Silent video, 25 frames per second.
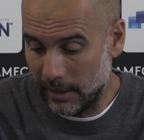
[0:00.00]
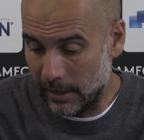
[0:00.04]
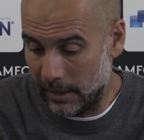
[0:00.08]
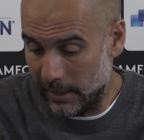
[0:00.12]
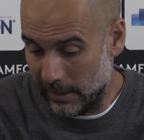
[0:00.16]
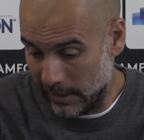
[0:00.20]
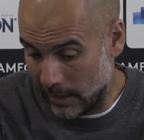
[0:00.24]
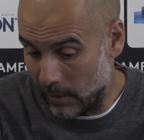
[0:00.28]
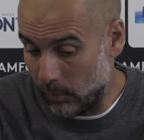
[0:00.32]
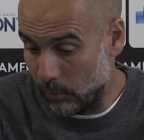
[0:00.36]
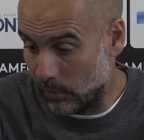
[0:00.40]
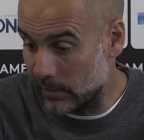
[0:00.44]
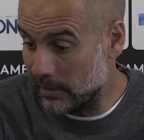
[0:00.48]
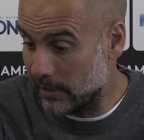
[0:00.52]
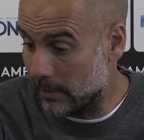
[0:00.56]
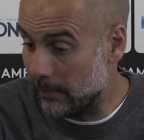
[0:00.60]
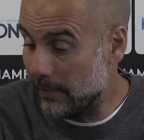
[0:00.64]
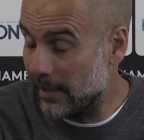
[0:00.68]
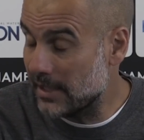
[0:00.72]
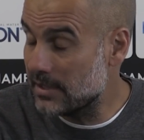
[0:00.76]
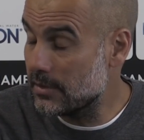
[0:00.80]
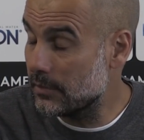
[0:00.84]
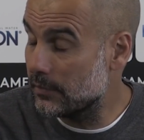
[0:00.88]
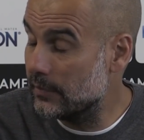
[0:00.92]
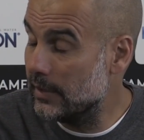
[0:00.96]
And I want the
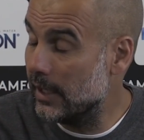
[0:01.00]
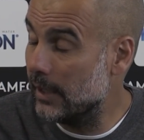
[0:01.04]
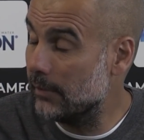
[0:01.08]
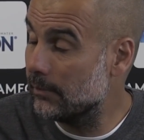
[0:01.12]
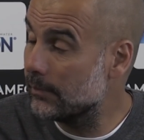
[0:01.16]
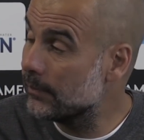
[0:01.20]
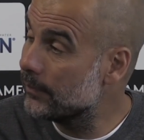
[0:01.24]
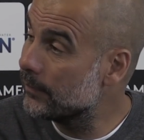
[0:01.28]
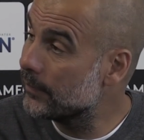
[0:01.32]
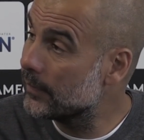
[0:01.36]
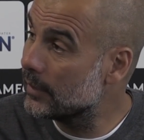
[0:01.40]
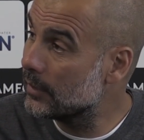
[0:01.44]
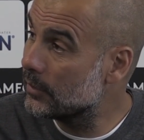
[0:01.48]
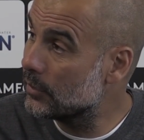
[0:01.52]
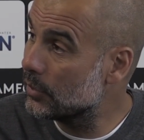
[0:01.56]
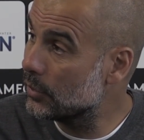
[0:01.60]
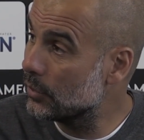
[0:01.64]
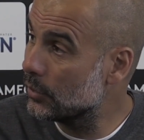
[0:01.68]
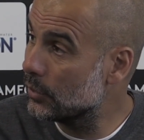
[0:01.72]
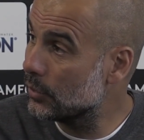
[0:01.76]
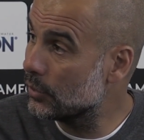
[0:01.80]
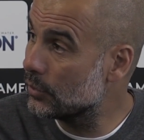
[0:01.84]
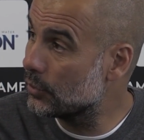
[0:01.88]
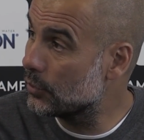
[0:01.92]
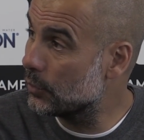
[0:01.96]
best of them
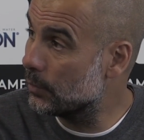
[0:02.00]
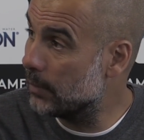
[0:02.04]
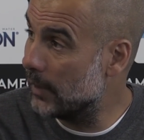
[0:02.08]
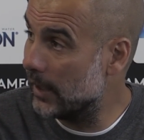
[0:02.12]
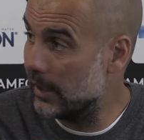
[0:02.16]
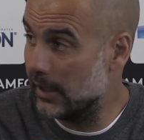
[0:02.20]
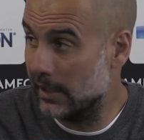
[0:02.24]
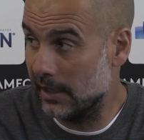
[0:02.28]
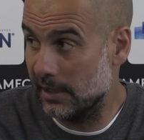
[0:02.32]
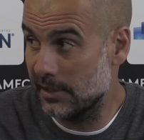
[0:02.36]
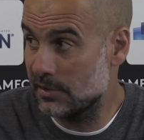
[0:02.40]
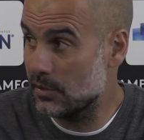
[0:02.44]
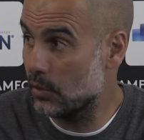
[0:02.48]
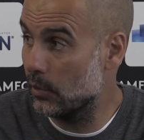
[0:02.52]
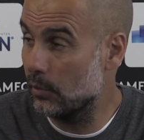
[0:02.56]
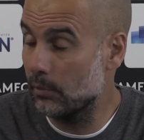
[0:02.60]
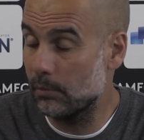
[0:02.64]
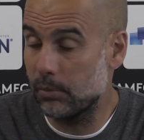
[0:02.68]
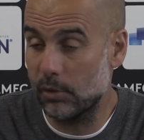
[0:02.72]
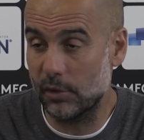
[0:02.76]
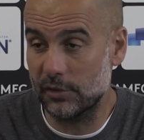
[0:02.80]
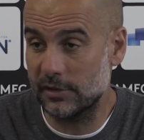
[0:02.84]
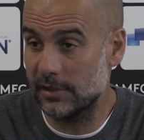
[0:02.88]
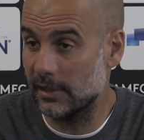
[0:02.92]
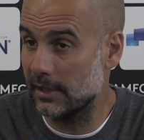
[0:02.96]
to, to play, and so
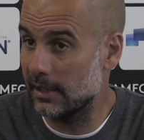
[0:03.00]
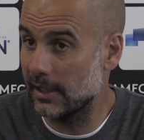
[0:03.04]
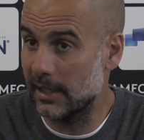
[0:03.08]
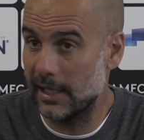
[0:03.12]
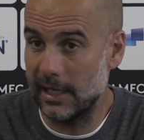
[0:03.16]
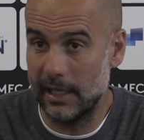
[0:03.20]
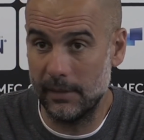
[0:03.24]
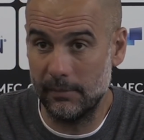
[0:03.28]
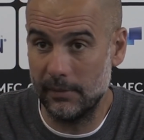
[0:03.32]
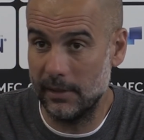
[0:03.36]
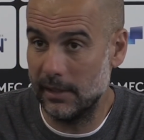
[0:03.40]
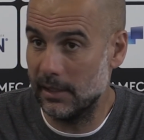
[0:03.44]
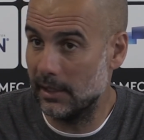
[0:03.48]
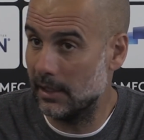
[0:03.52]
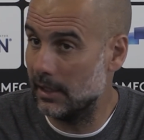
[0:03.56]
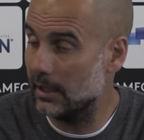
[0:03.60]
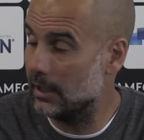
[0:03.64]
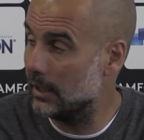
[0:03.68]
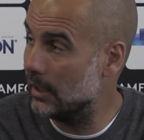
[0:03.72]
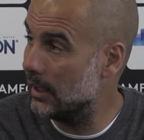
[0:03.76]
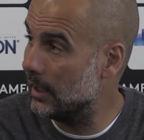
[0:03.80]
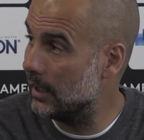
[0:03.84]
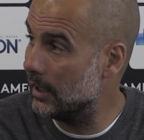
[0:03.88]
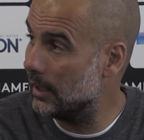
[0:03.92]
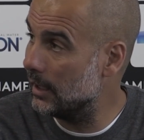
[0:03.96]
important, and Kevin
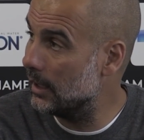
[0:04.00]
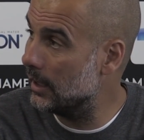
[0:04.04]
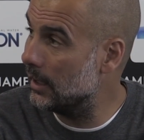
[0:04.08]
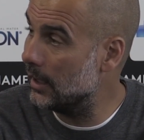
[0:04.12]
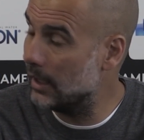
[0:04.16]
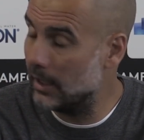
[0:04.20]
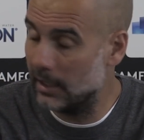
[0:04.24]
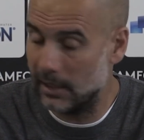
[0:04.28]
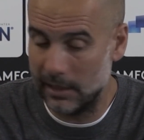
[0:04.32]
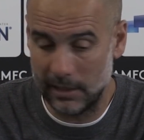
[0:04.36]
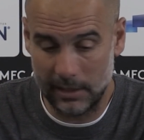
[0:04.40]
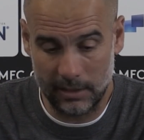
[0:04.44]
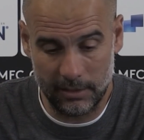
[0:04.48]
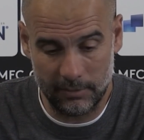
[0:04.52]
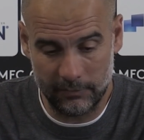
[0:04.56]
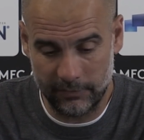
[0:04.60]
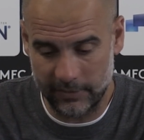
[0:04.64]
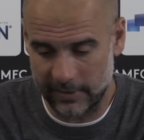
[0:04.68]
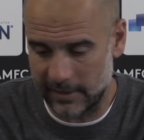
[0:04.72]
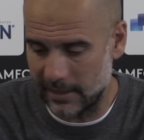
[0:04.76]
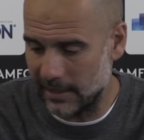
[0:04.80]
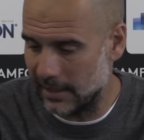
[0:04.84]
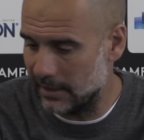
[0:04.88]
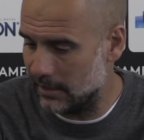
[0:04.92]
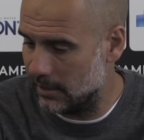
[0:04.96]
and, and, and
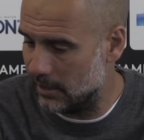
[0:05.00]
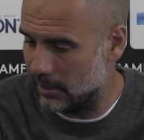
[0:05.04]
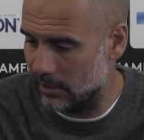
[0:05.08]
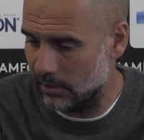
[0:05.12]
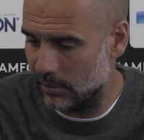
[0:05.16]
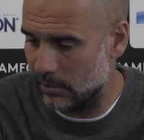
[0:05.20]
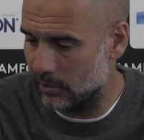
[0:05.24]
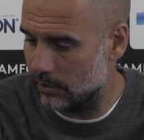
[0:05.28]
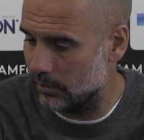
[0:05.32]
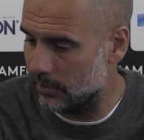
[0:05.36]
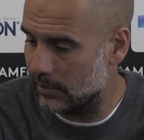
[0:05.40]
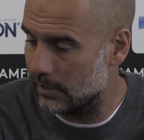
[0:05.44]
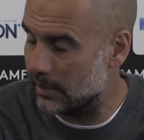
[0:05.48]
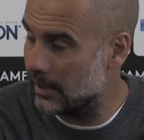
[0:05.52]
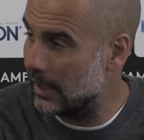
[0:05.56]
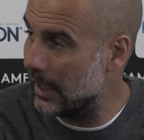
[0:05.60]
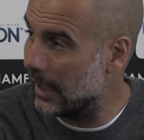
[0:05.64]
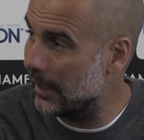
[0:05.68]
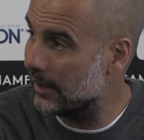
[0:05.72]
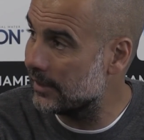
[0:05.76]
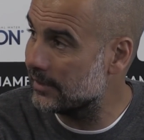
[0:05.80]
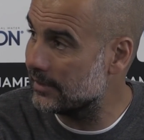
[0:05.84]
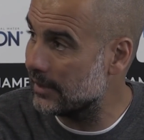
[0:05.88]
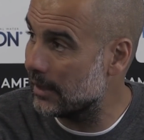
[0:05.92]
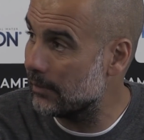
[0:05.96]
Fernandinho and the
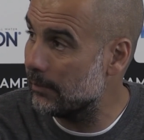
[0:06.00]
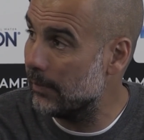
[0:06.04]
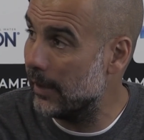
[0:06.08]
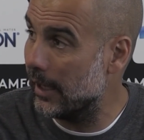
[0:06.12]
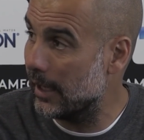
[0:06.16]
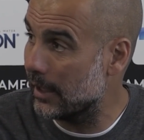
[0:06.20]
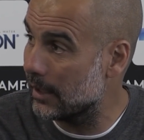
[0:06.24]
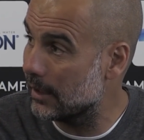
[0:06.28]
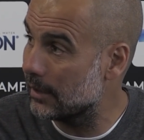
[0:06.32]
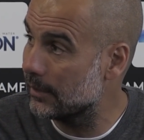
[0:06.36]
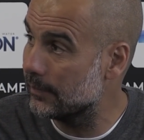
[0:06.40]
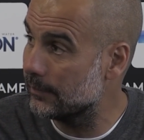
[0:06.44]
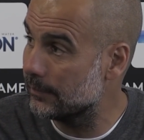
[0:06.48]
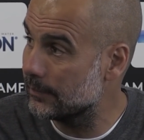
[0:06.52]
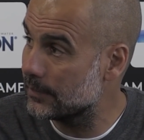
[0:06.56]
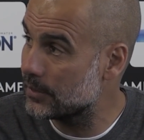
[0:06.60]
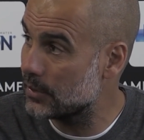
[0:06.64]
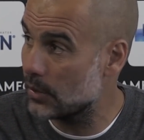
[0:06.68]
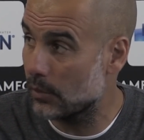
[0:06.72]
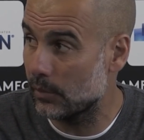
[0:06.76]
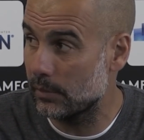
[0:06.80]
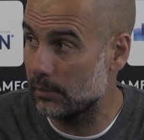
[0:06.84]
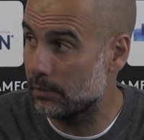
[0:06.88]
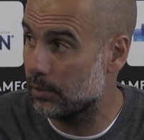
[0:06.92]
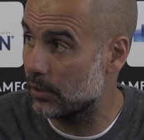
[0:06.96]
others are back,
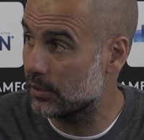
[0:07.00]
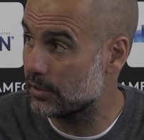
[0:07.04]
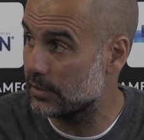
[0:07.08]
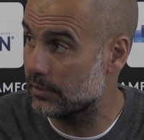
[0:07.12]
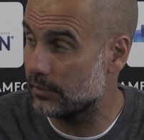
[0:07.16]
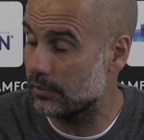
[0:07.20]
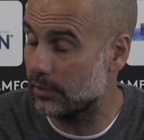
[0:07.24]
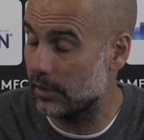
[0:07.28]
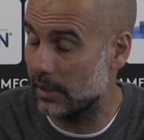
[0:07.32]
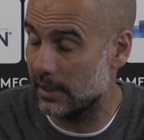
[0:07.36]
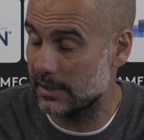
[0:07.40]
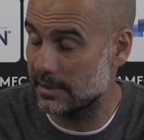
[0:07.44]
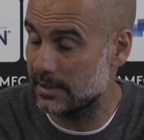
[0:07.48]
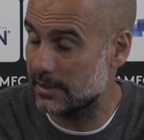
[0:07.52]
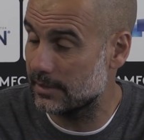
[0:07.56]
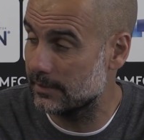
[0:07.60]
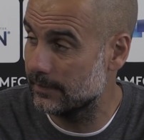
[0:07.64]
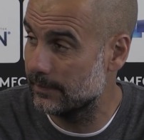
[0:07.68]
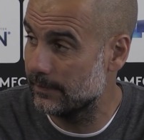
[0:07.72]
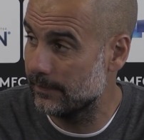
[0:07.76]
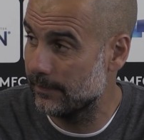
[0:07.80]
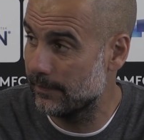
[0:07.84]
so important for us.